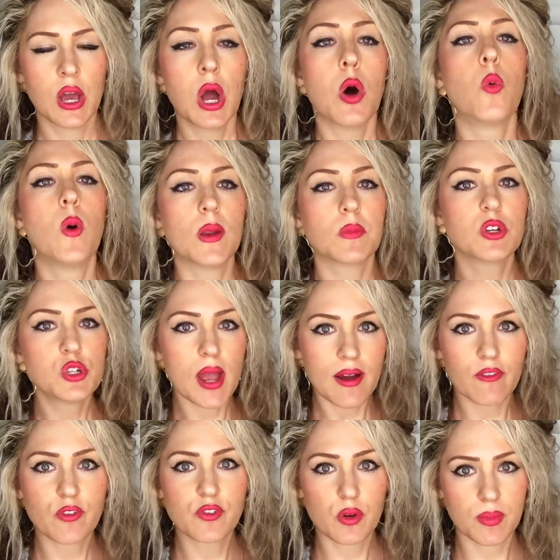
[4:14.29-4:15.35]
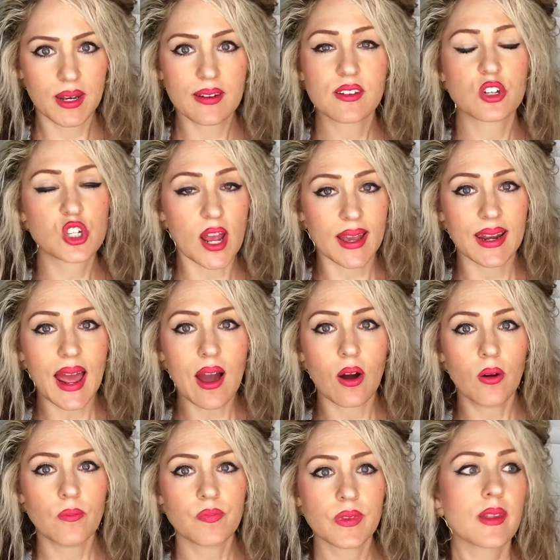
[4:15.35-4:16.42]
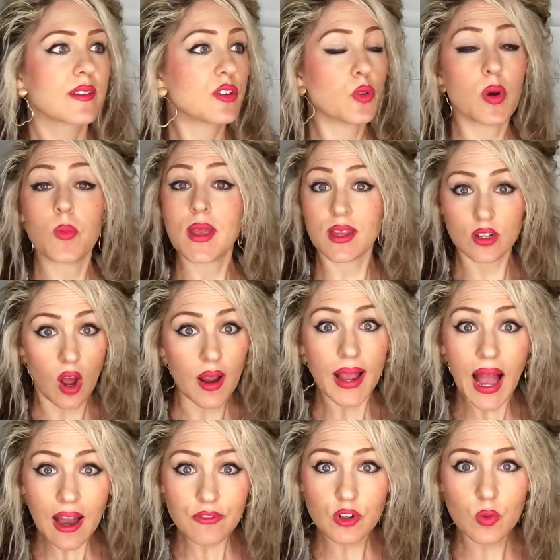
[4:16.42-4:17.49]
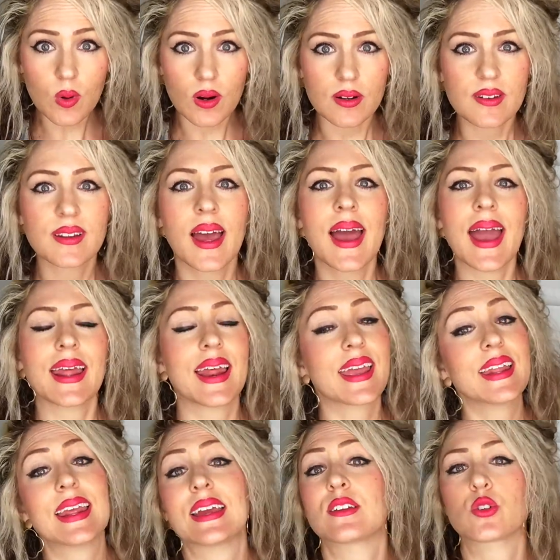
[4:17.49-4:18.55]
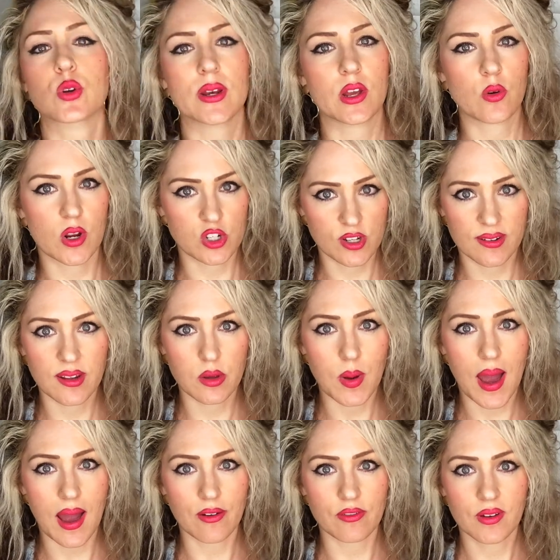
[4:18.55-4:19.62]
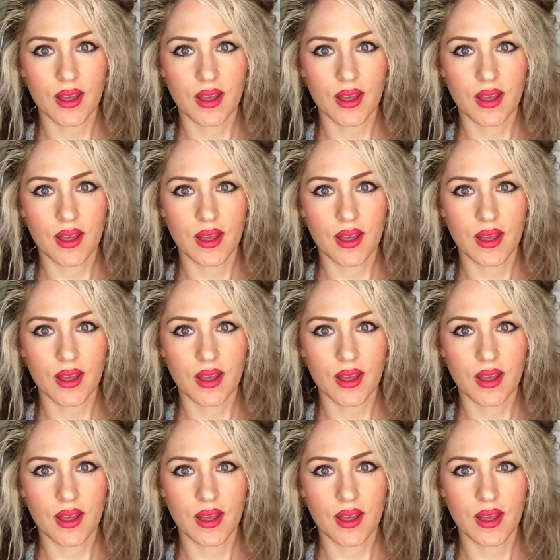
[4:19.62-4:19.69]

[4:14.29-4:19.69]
When would you have a few minutes to check it out so that we can talk afterwards and I can answer any questions that you have?